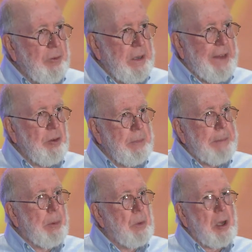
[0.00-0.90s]
never meet,
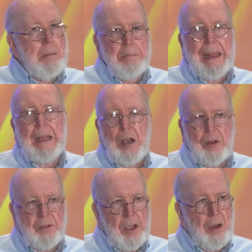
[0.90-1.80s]
but we're going to make
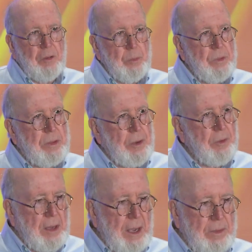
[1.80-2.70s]
ourselves with
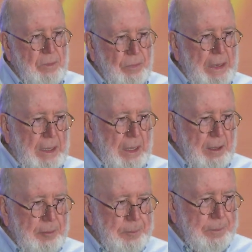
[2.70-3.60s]
different kinds of thinking.
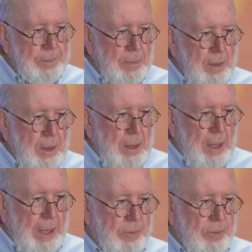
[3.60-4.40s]
And